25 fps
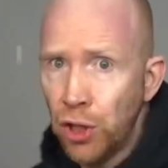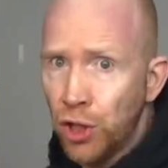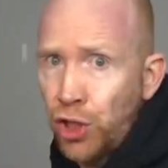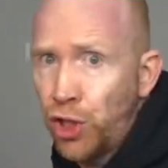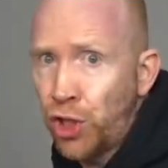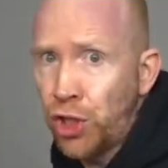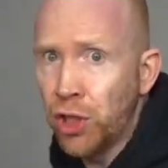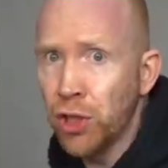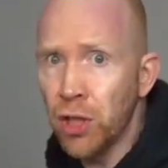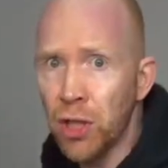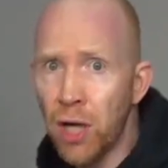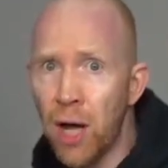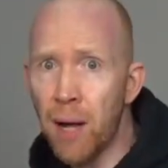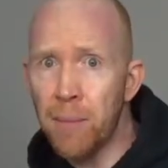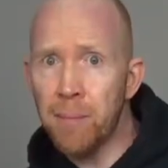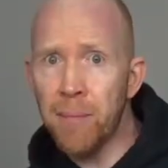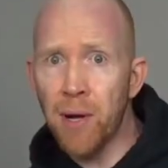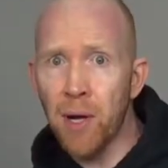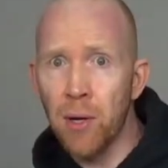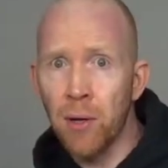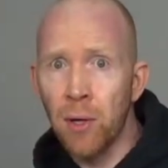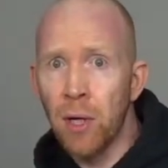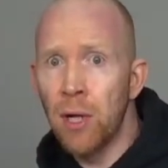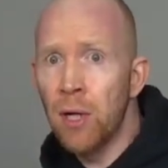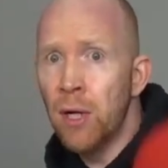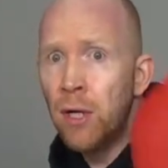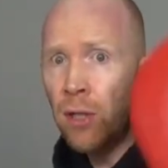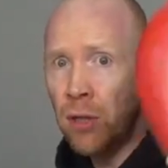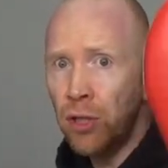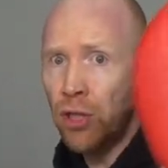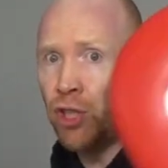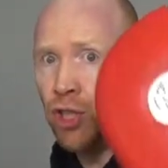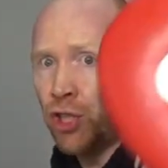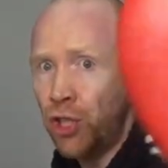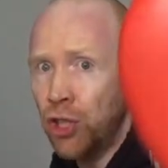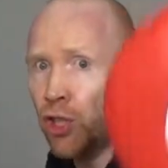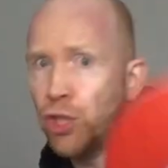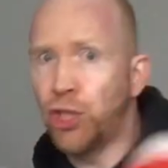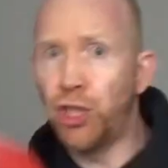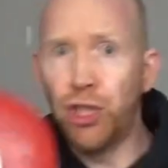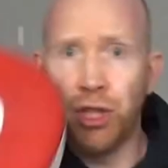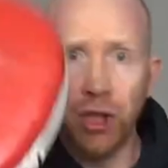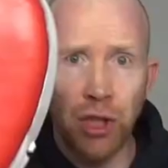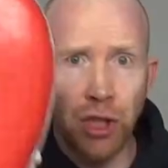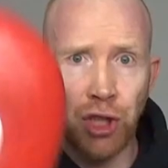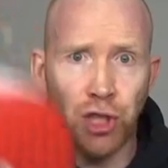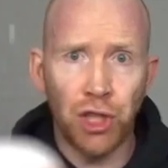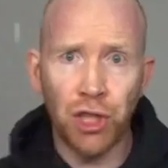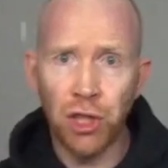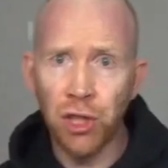ish, combo, ish,
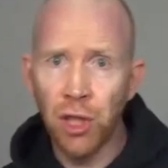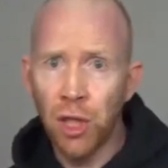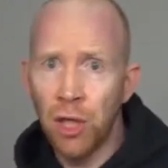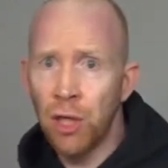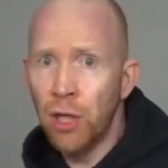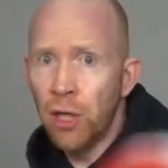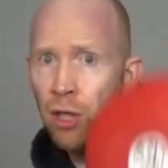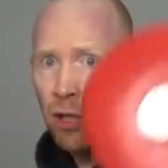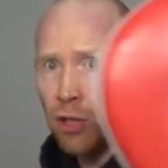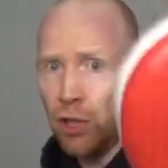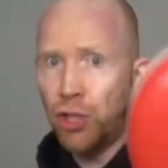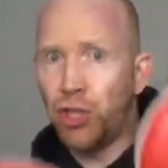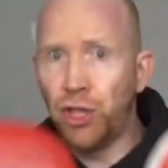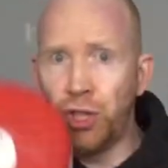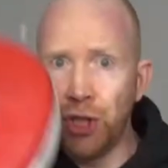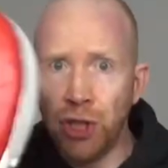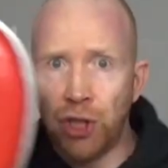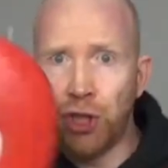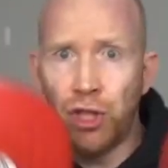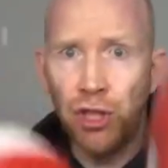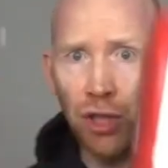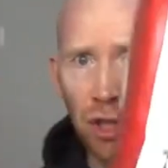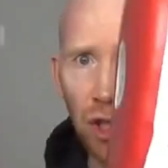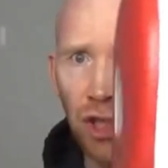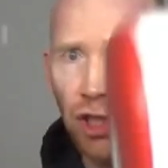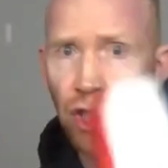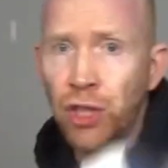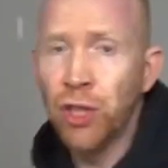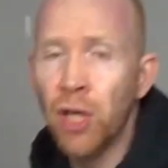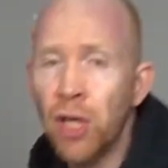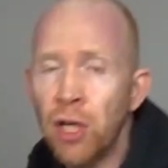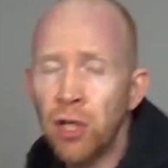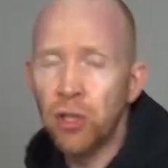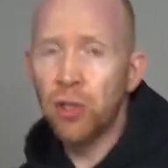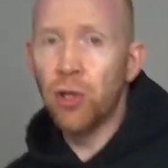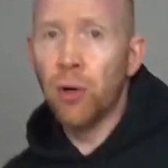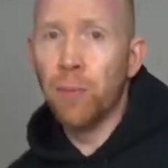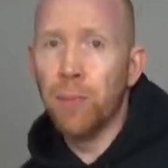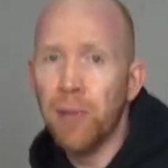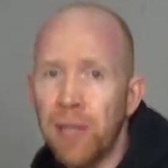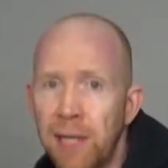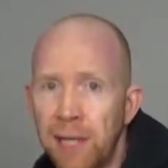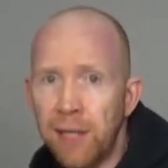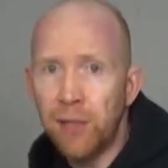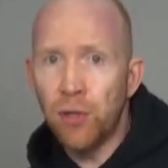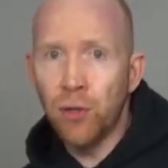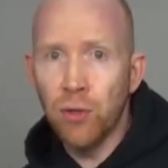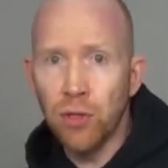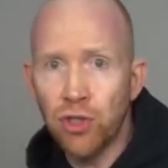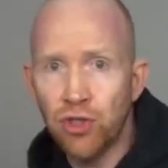ish, ish, ish, ish, ish, double
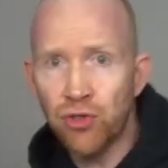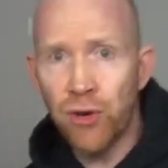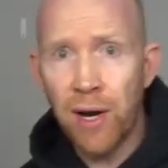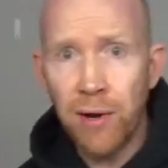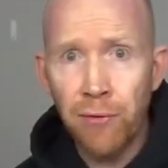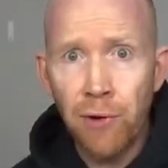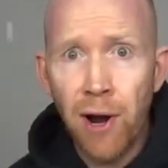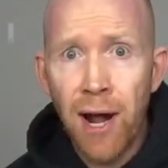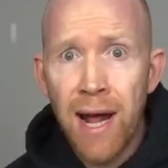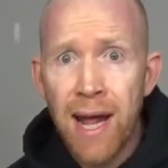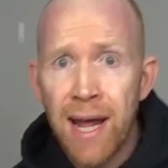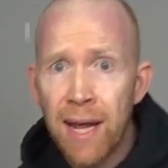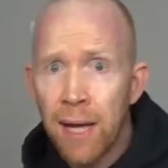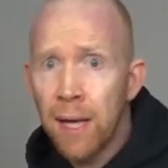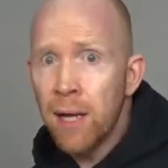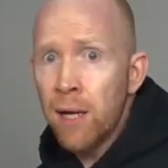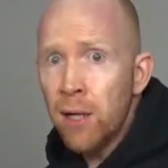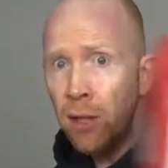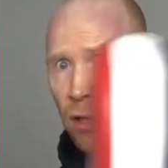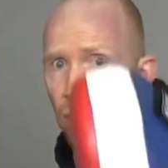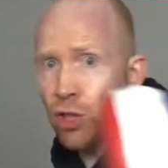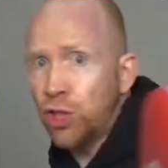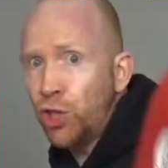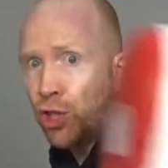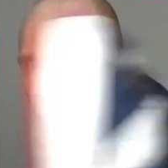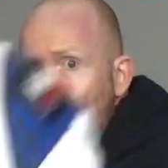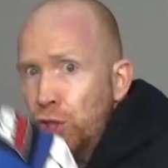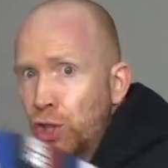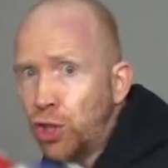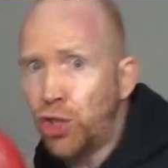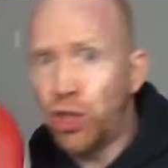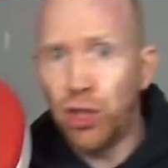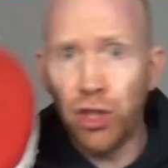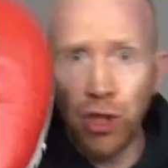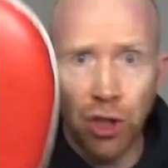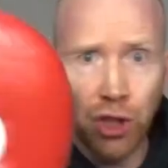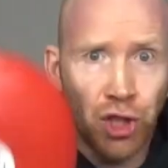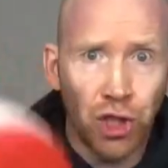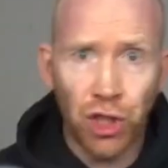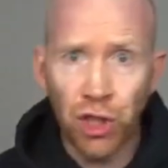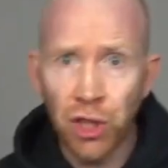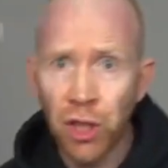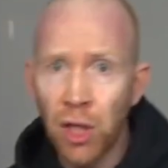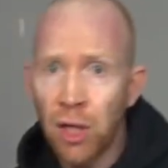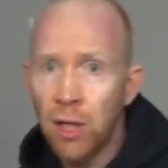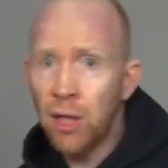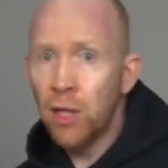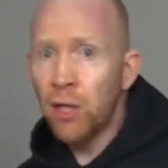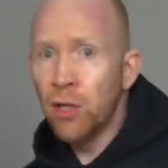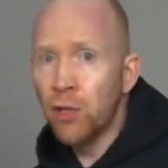lead hook straight right, ish, ish, ish,
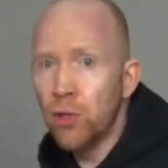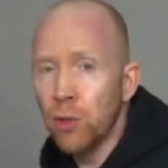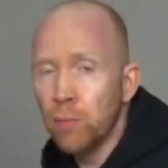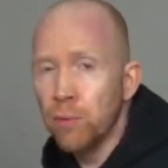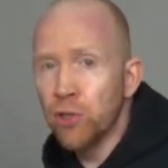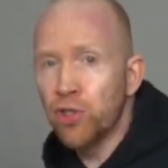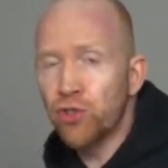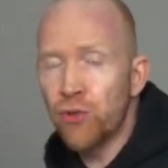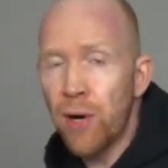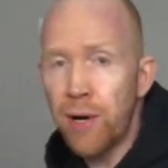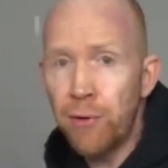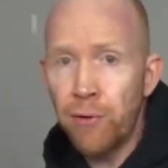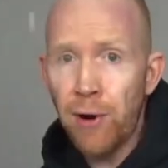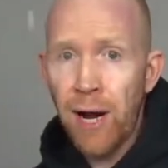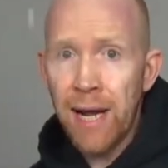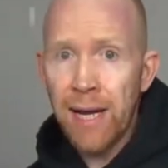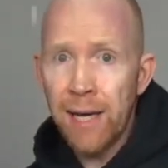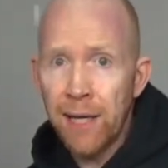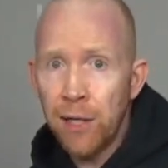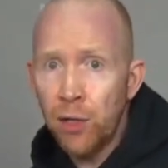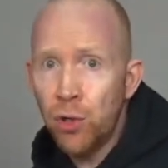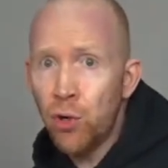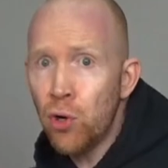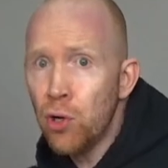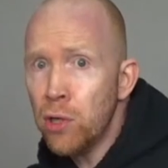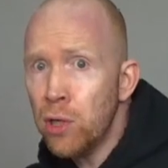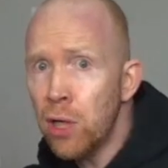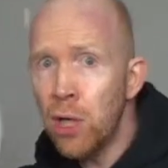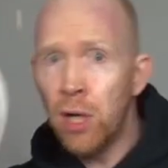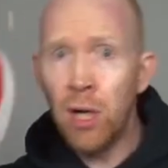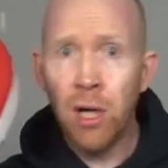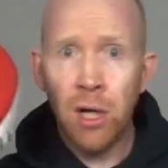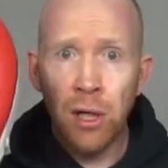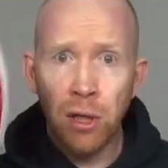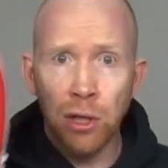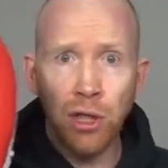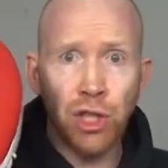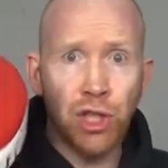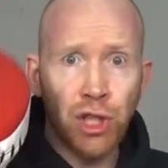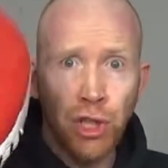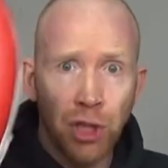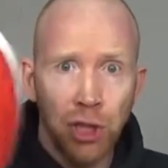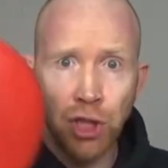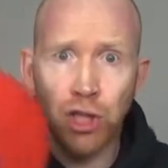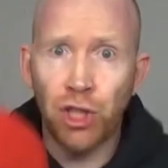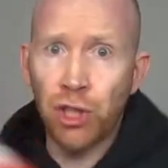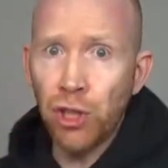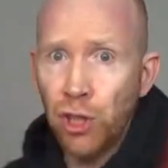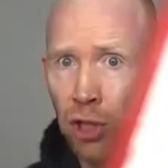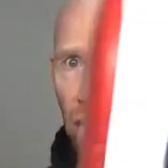double straight right lead hook, ish,
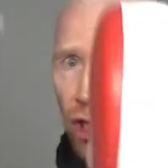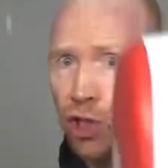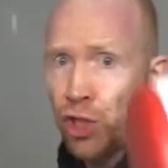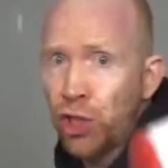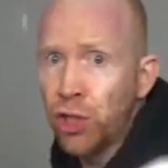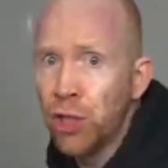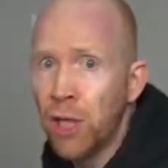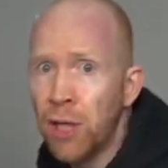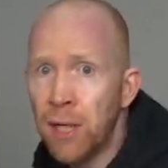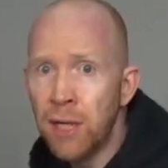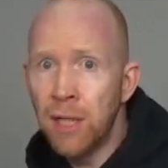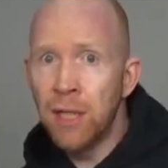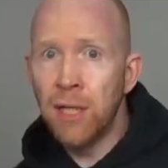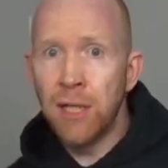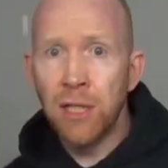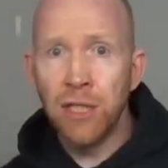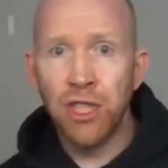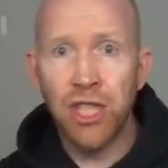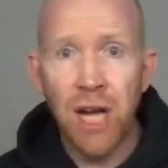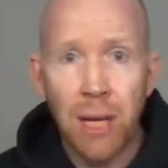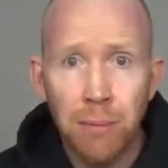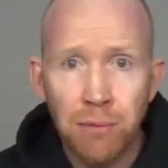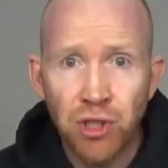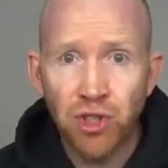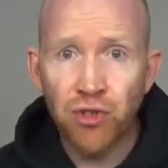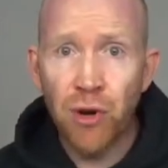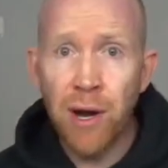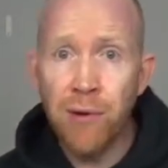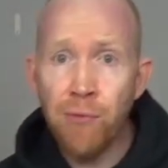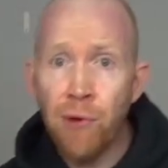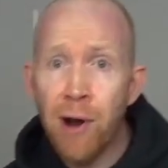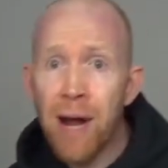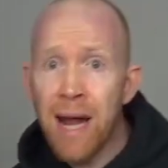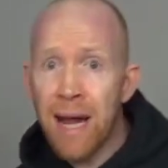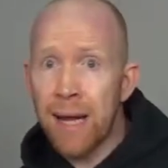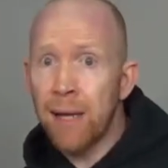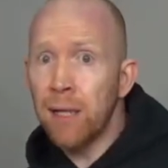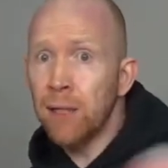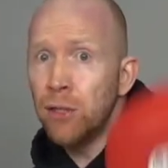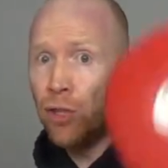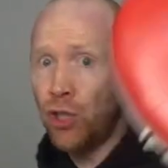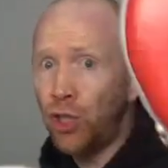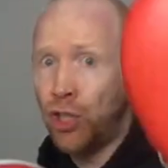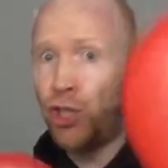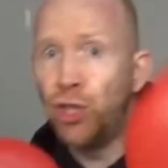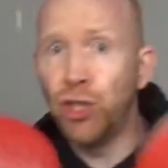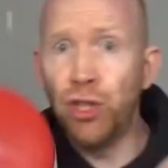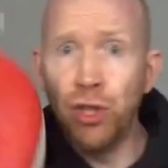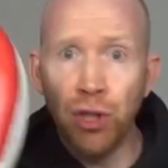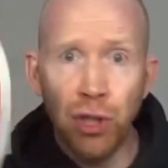ish, ish, jab straight right,
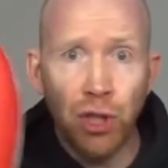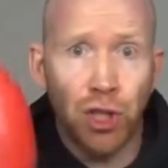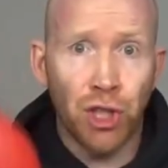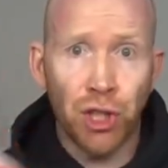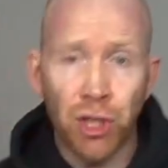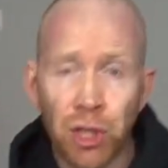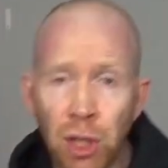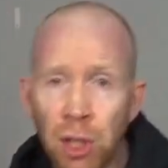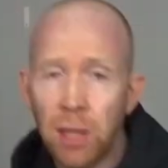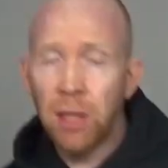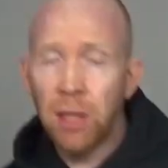ish, ish,